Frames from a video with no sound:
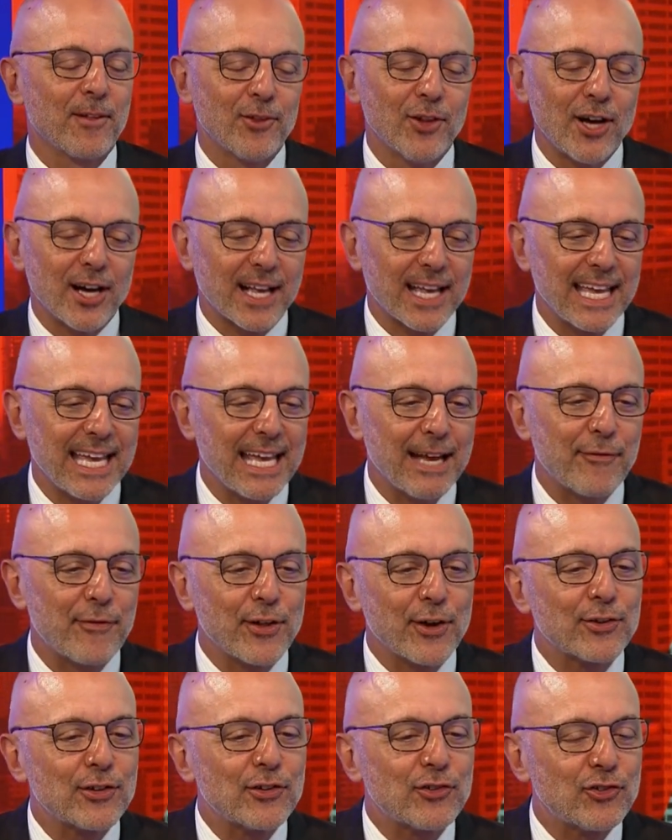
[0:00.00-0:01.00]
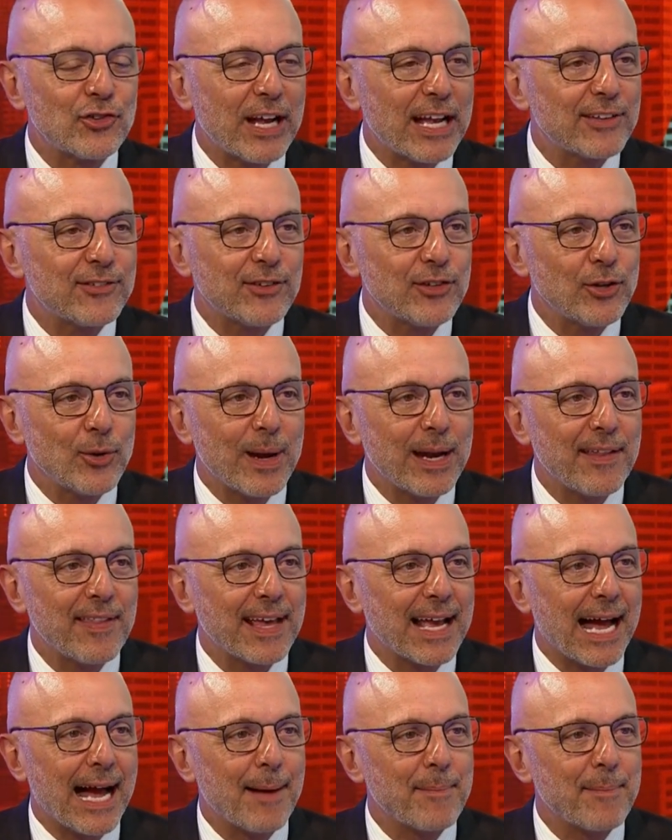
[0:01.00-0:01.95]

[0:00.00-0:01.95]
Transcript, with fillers: look, if there's a chance to do anything,